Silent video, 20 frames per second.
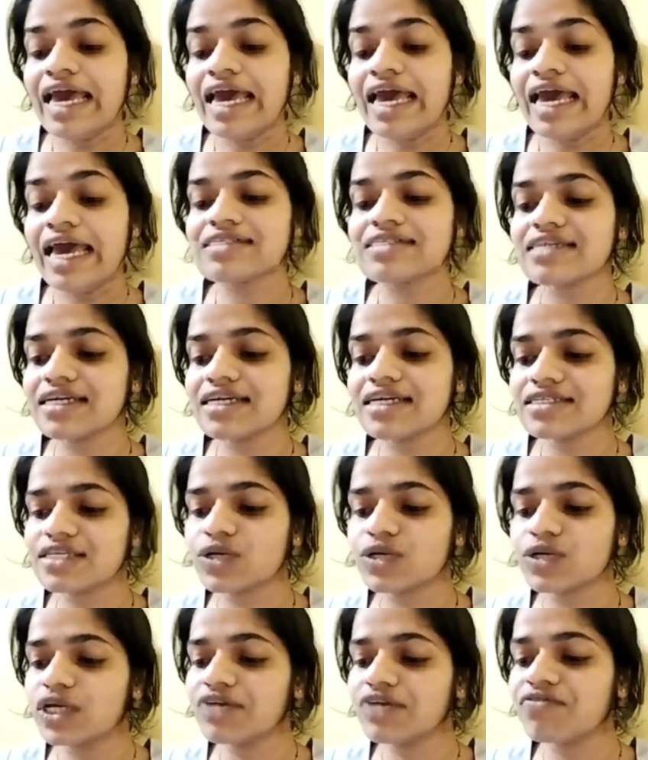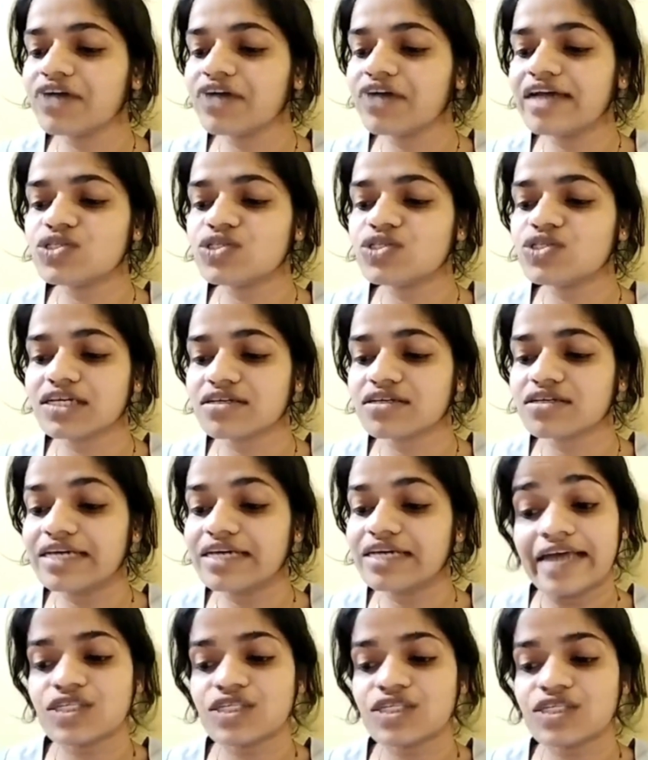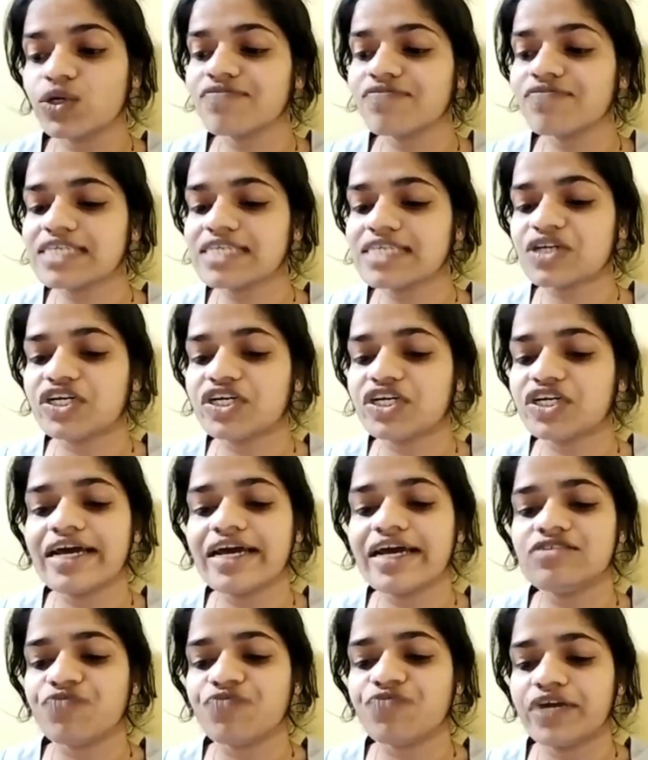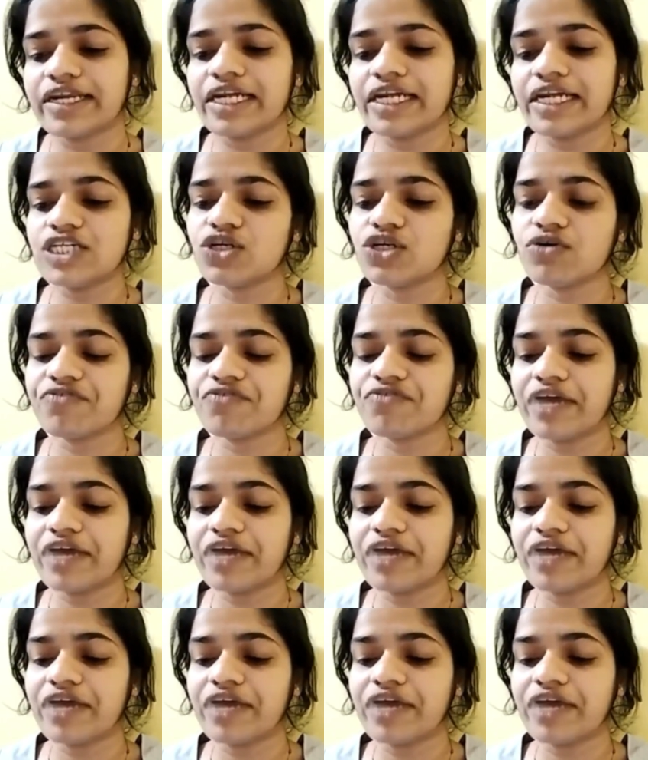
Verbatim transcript: He is an executive secretary at Federation of